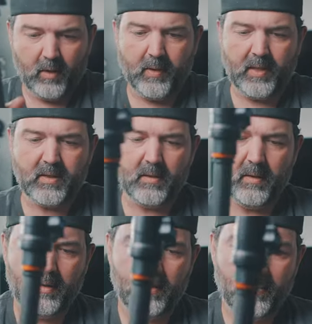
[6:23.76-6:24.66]
Oh, that's
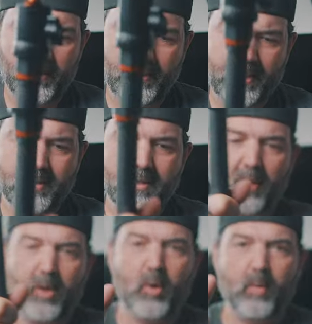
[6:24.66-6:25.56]
like, that's
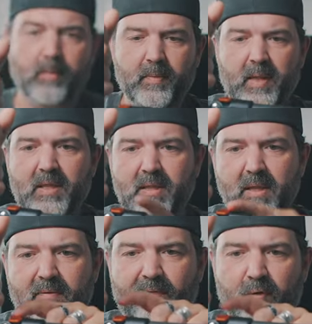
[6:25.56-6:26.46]
low. That's
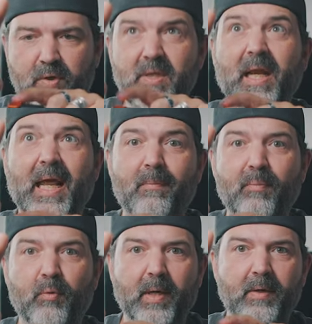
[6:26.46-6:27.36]
its first clamp
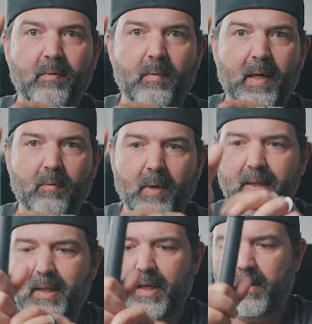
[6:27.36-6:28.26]
point, like right
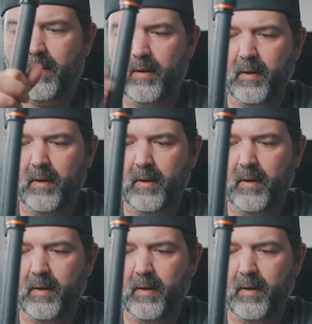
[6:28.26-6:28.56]
there.